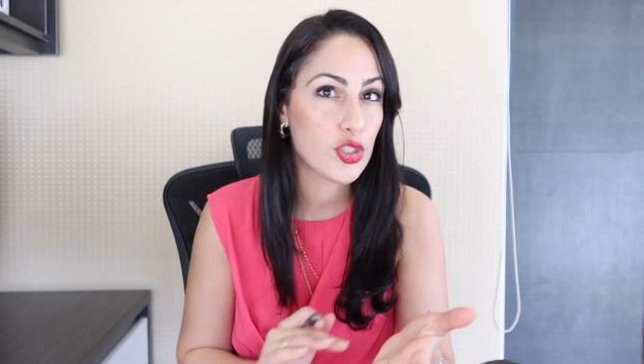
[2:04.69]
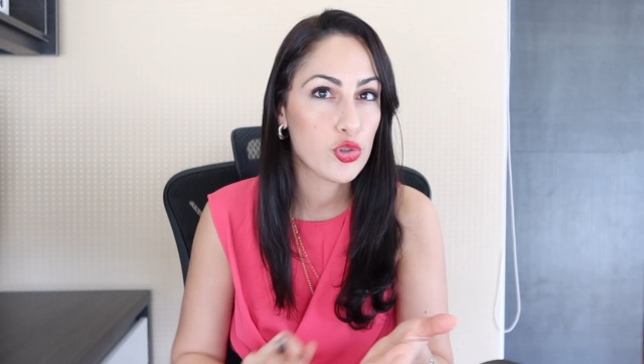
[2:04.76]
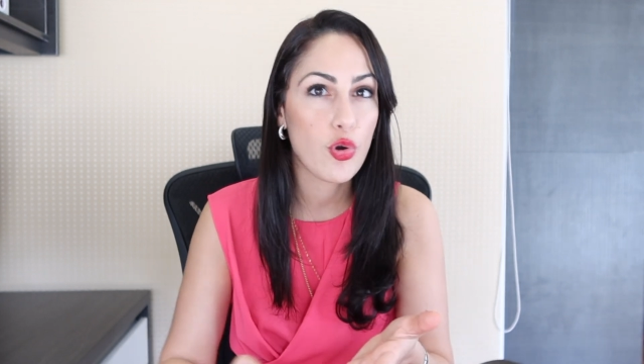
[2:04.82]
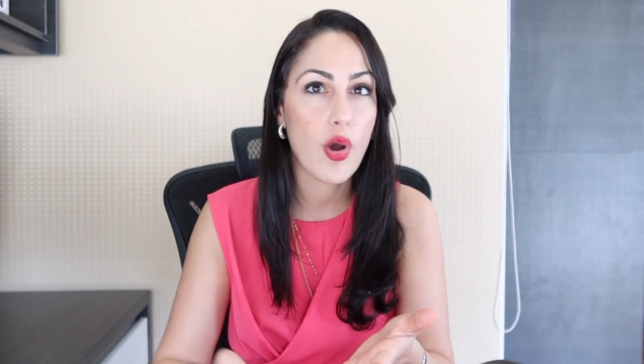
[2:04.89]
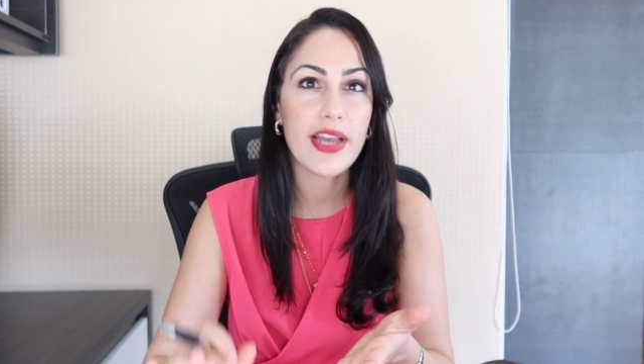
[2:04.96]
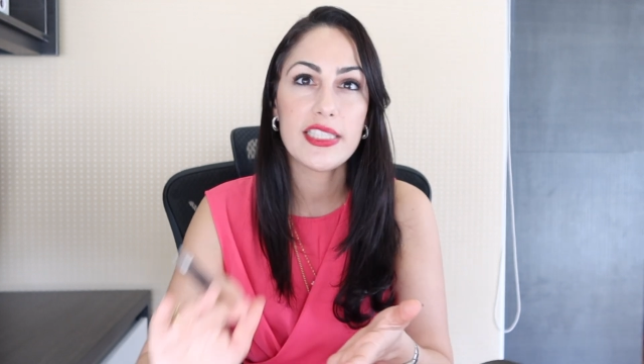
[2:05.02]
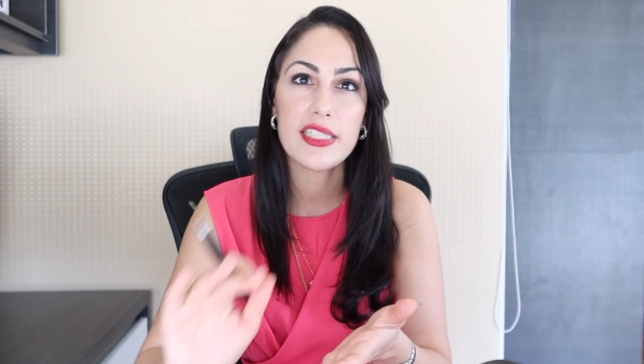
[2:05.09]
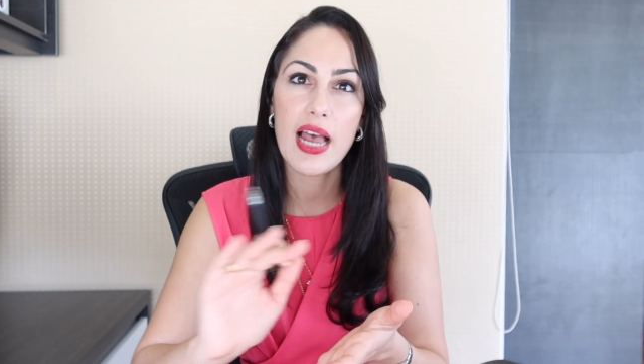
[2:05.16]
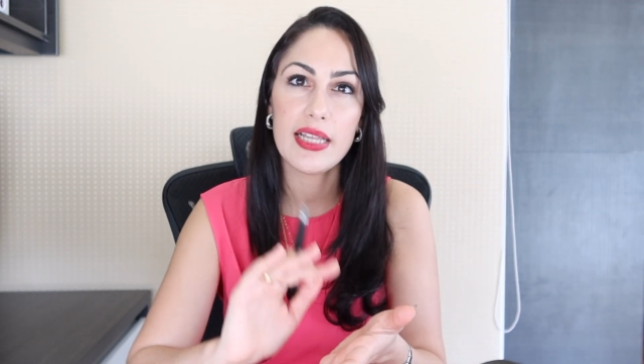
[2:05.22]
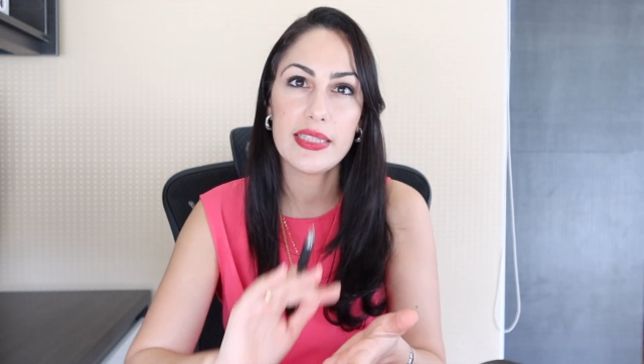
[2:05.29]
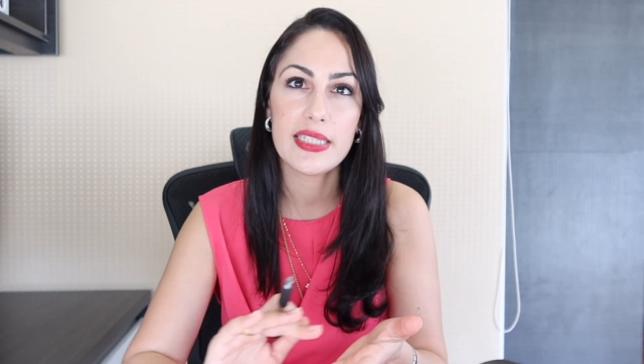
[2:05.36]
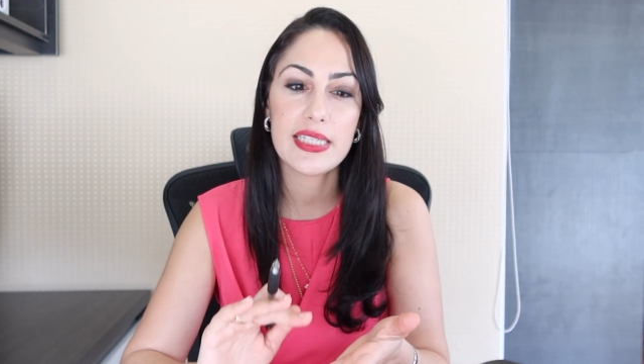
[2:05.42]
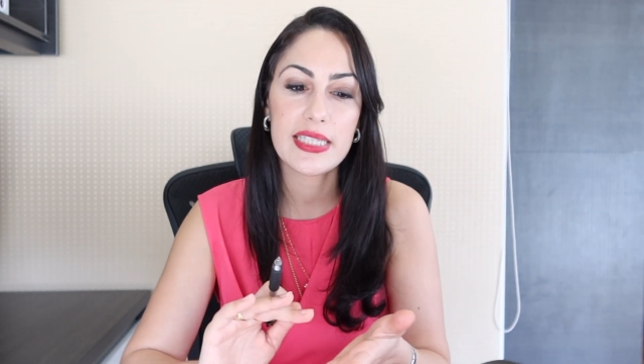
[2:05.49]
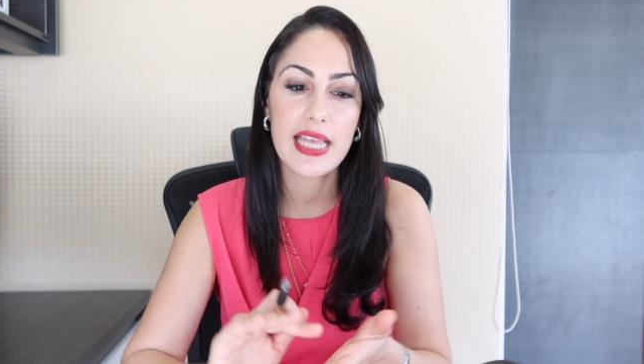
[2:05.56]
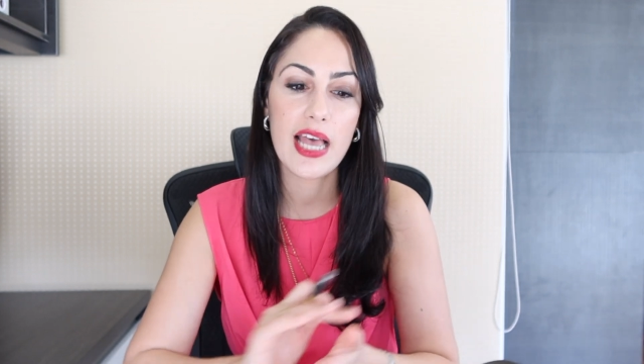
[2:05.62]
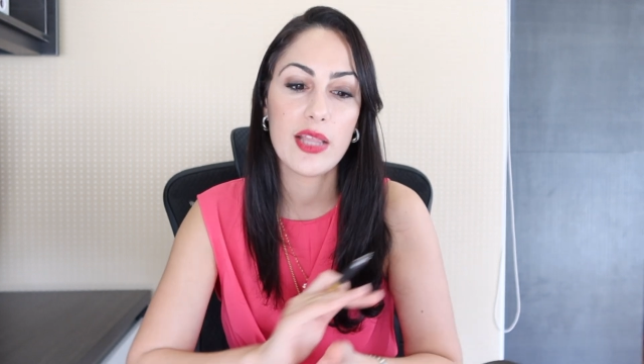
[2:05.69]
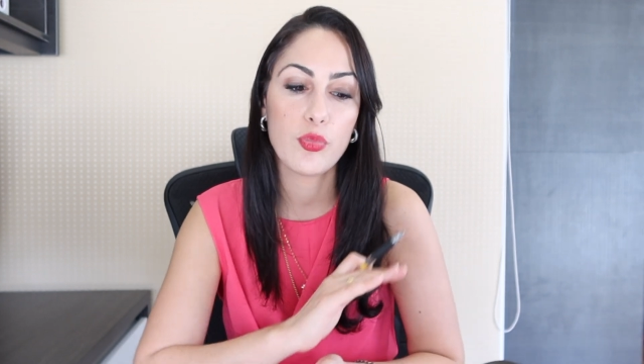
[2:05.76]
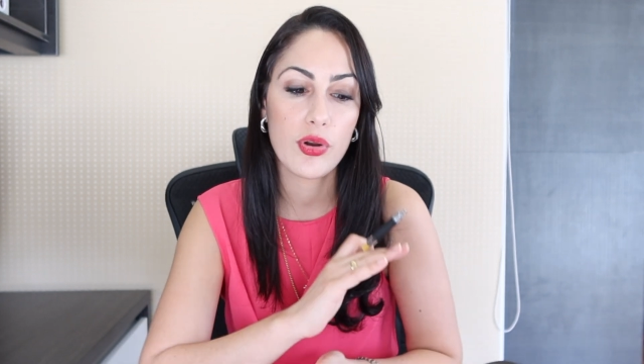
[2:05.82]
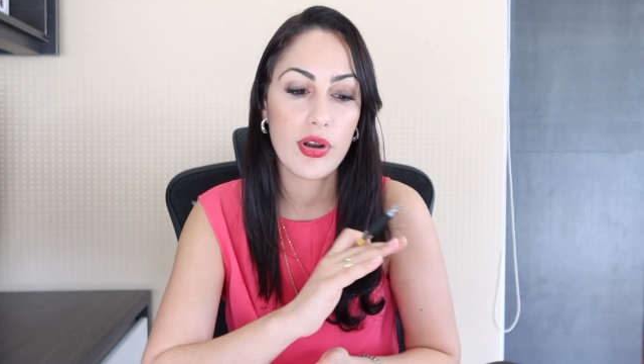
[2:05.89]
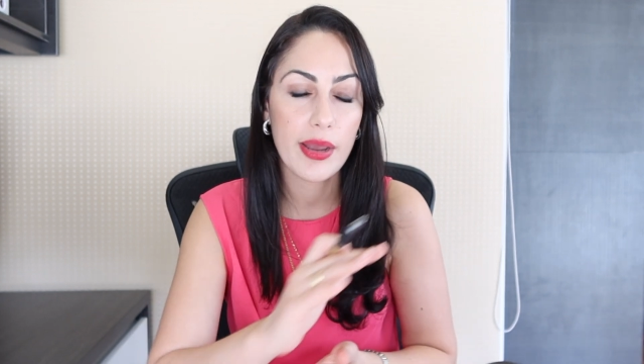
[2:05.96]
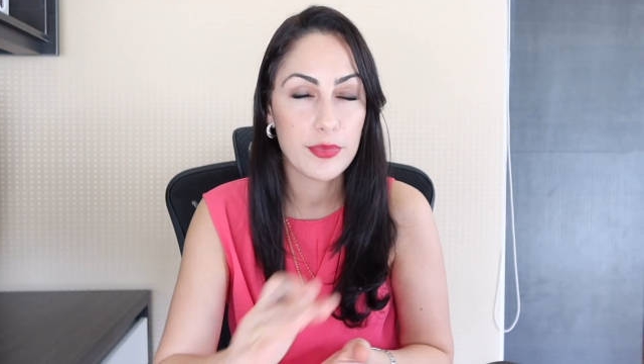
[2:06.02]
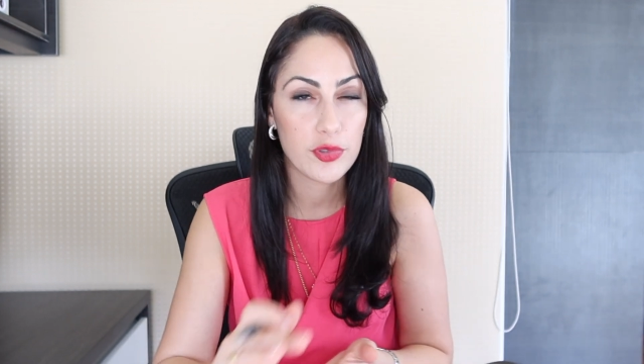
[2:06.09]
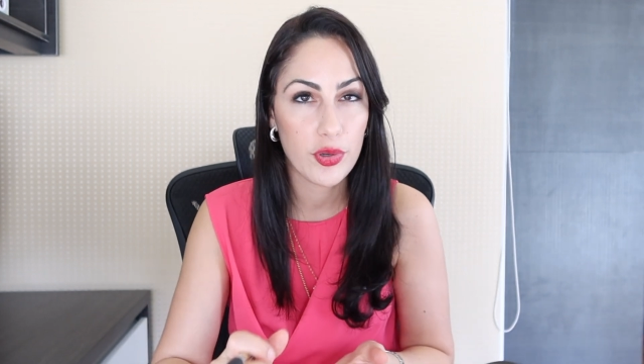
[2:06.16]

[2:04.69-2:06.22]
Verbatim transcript: try to understand when I'm